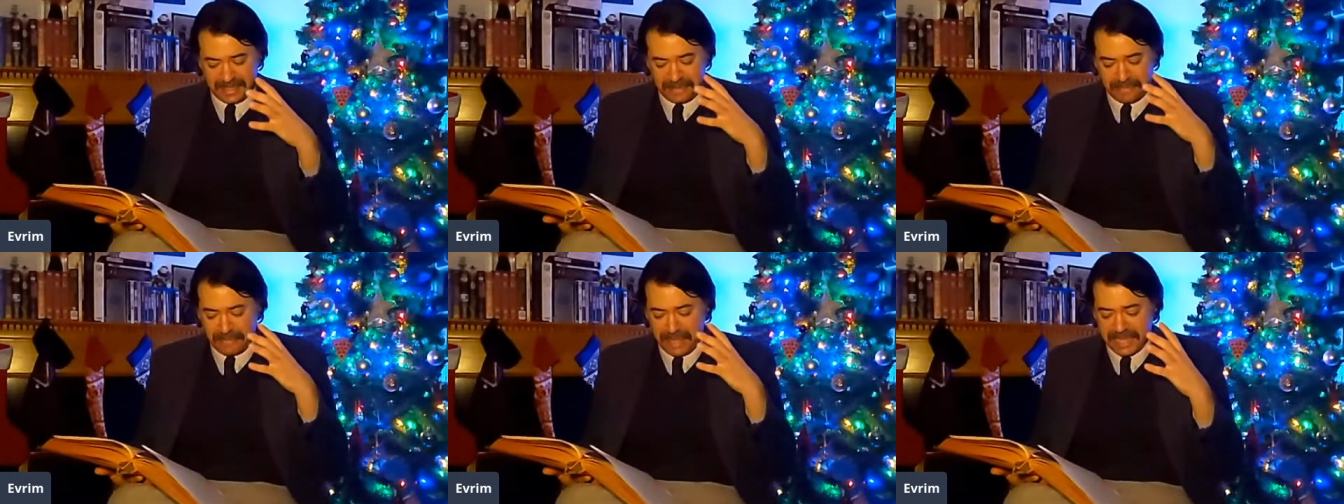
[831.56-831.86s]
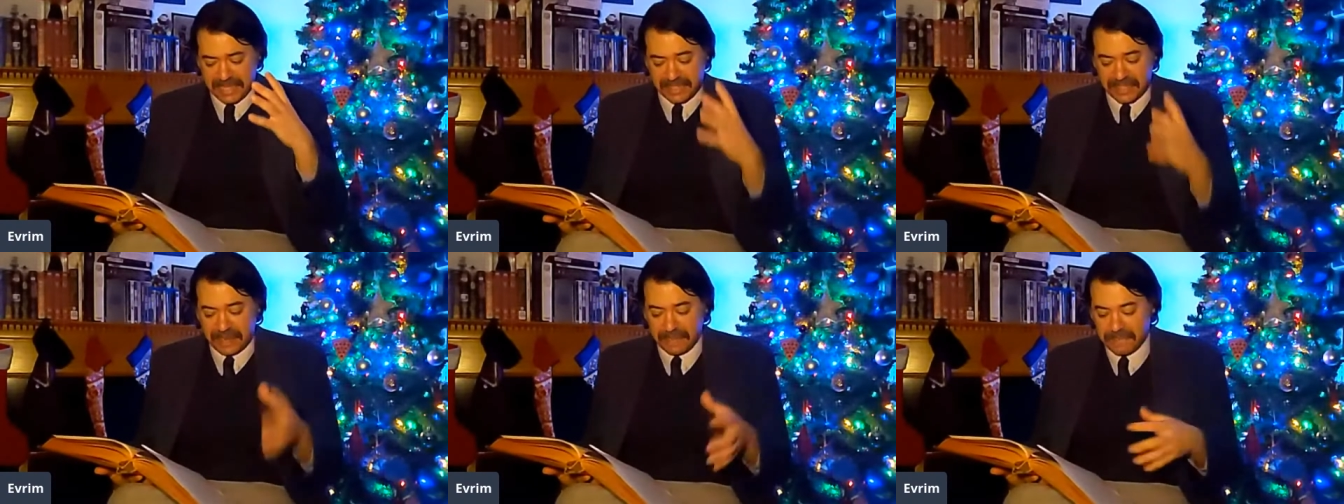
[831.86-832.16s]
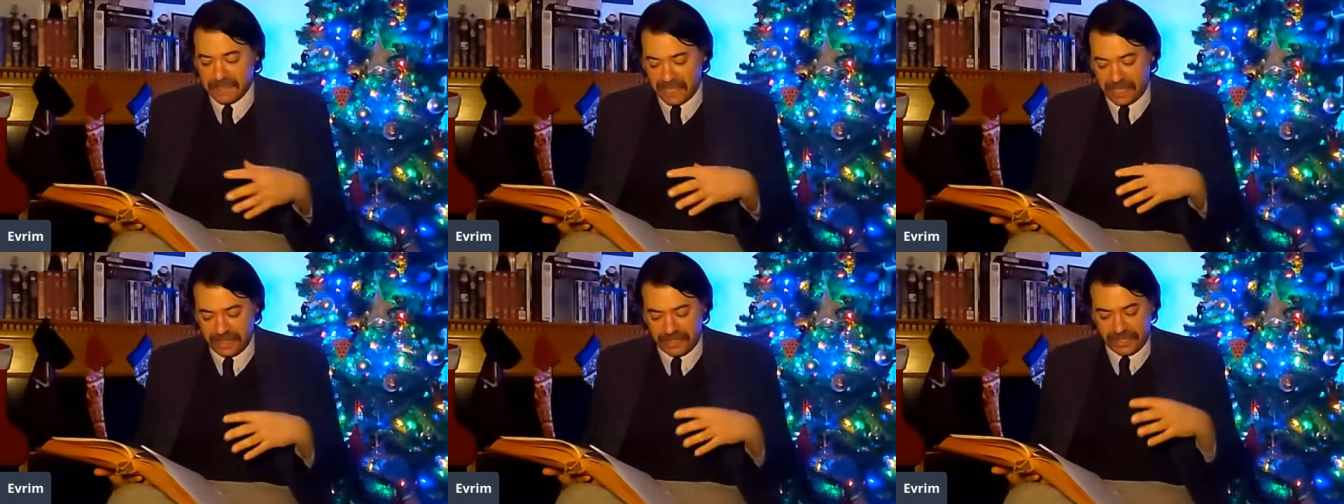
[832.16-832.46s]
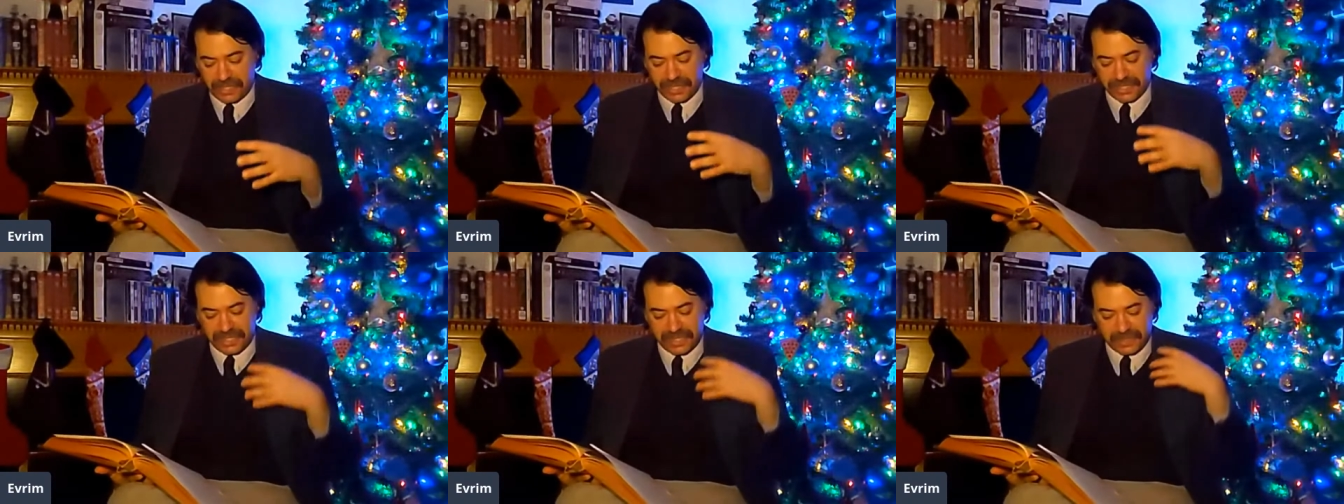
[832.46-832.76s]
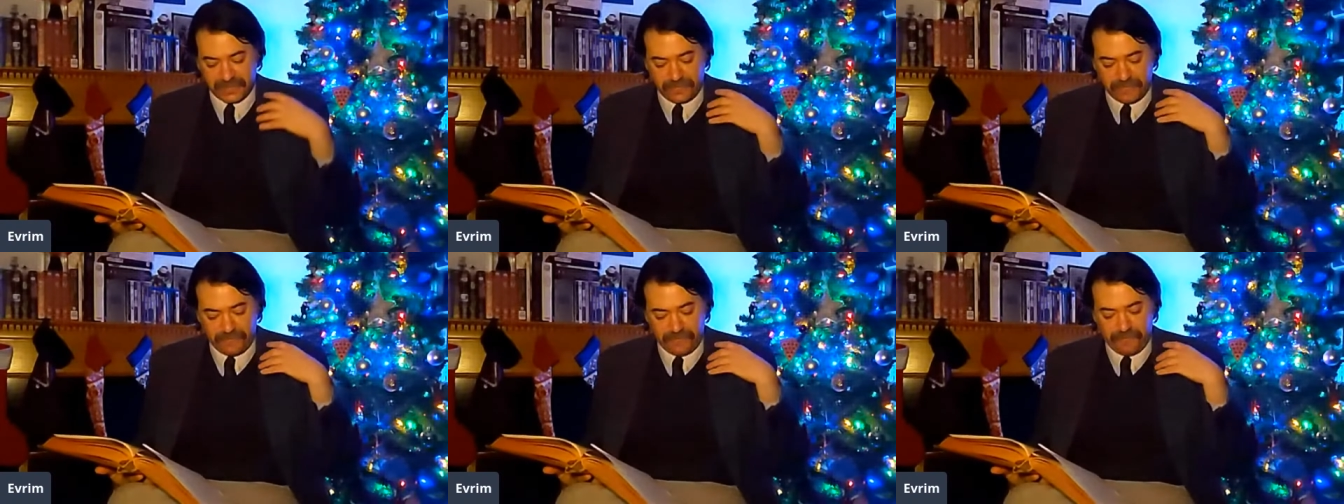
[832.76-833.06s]
My subconscious
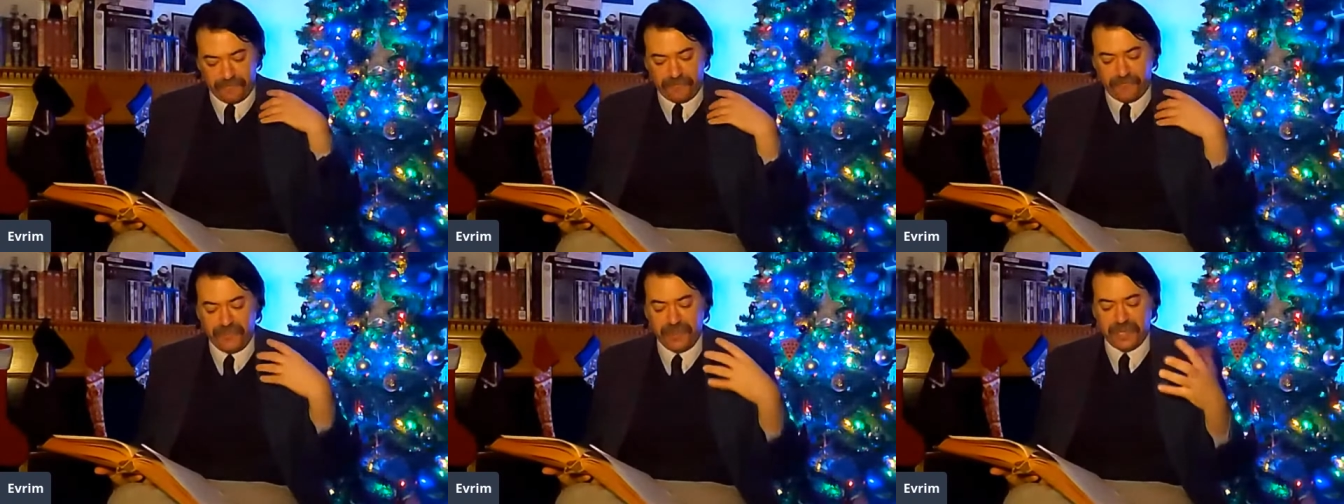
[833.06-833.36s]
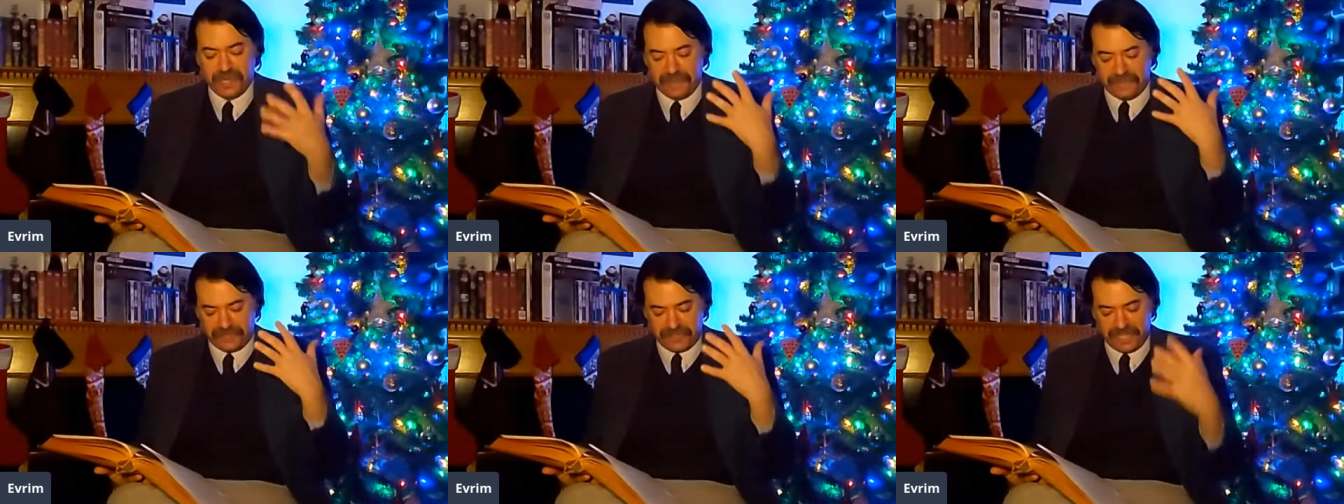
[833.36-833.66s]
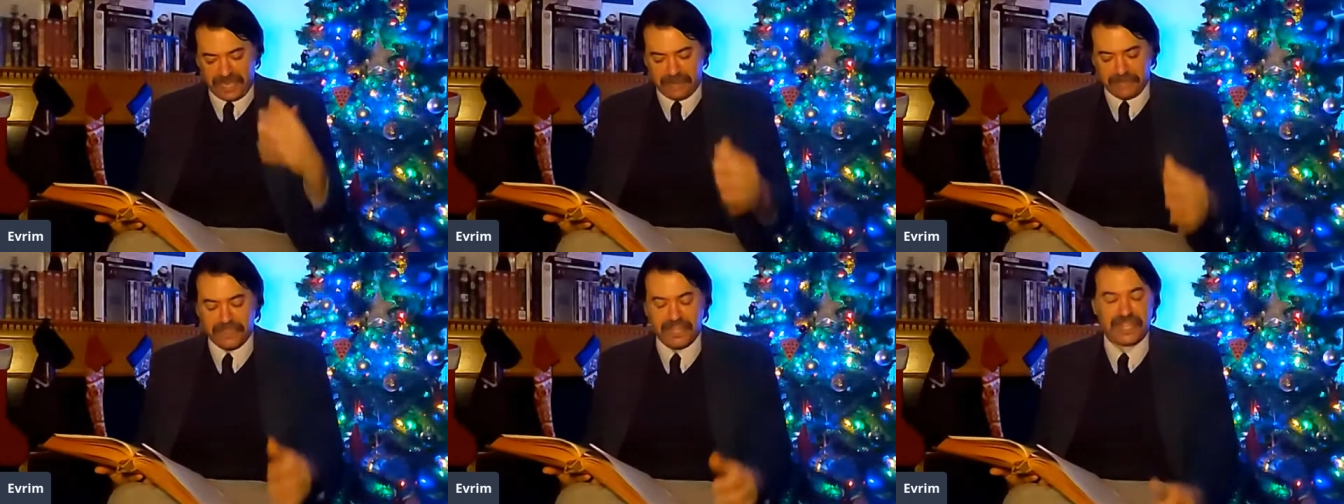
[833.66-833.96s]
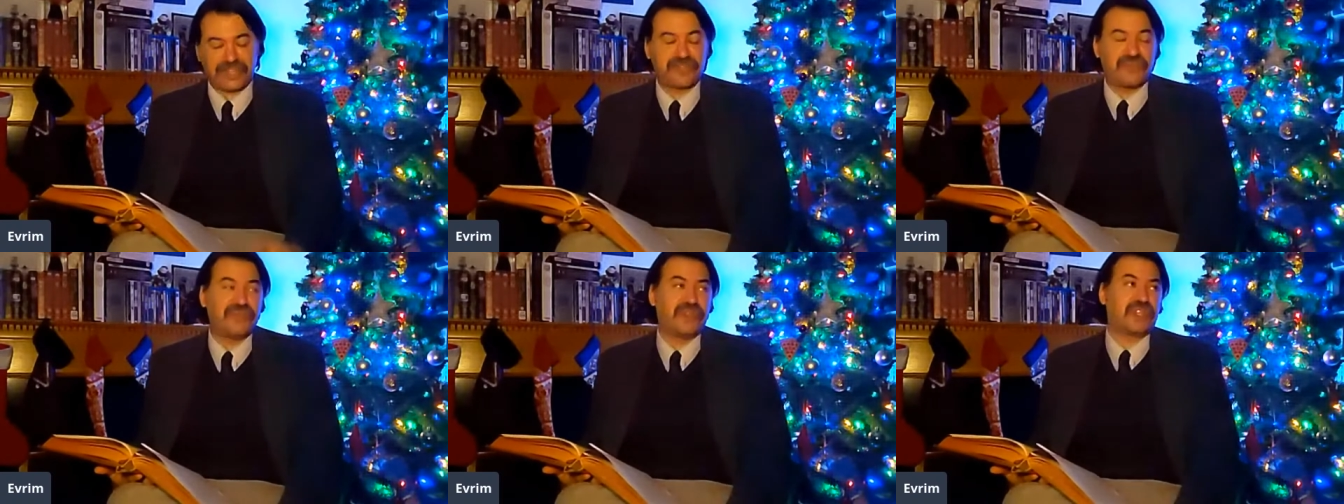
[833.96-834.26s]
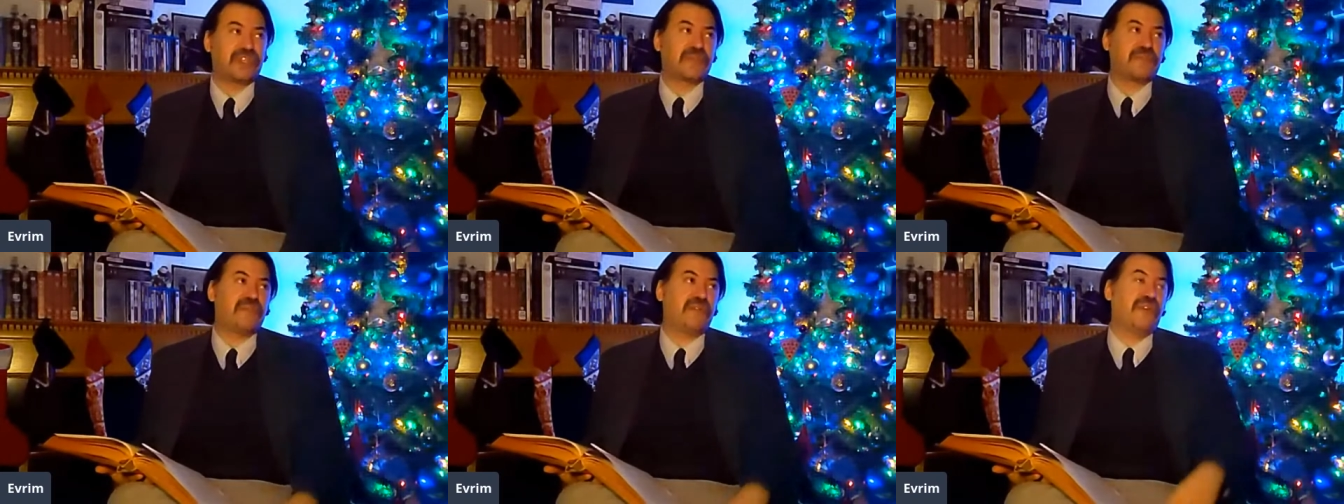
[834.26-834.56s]
is full of subjects to
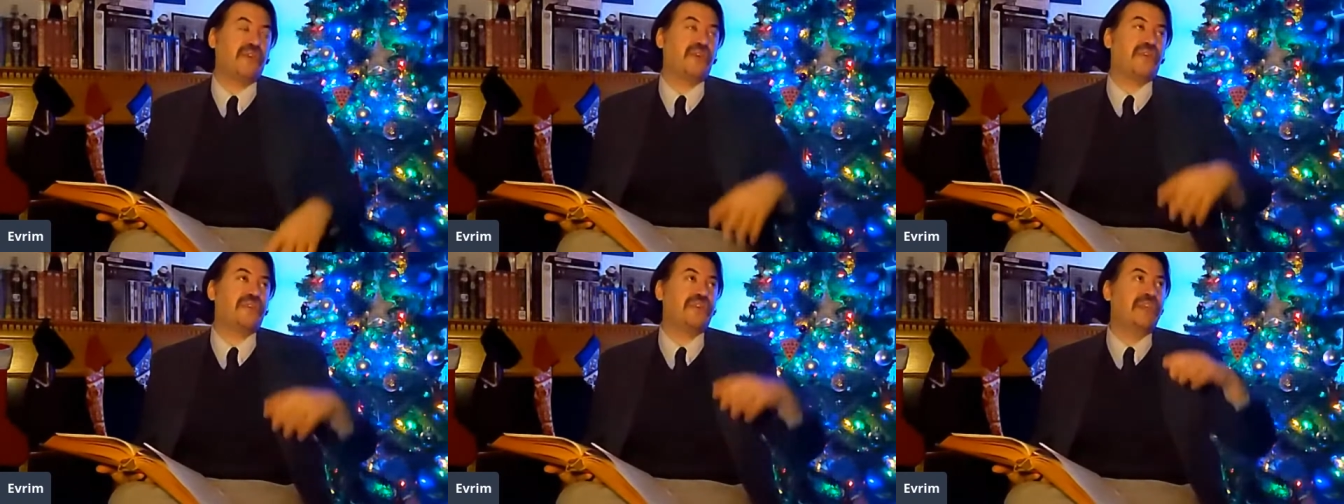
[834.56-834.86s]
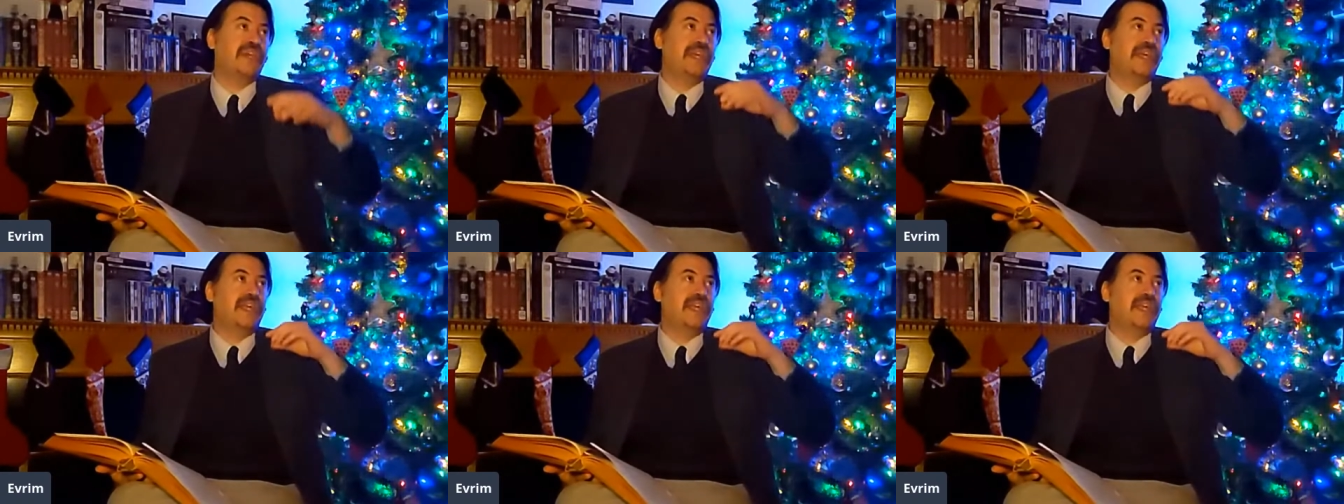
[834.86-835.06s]
explore.